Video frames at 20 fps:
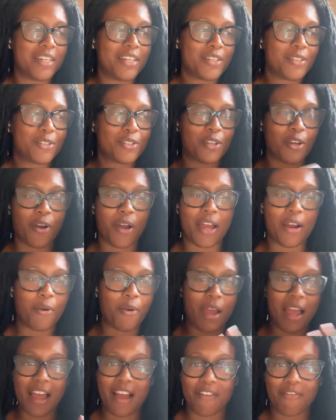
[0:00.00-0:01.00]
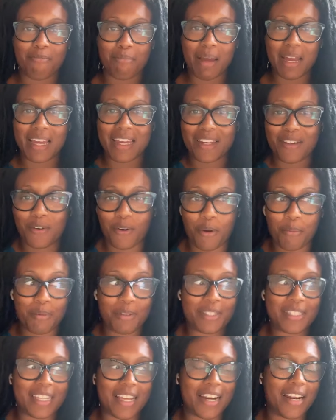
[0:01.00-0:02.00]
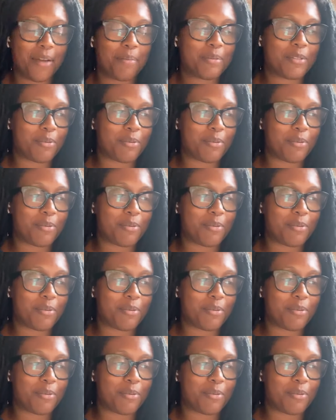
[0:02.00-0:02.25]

so I don't have my normal setup.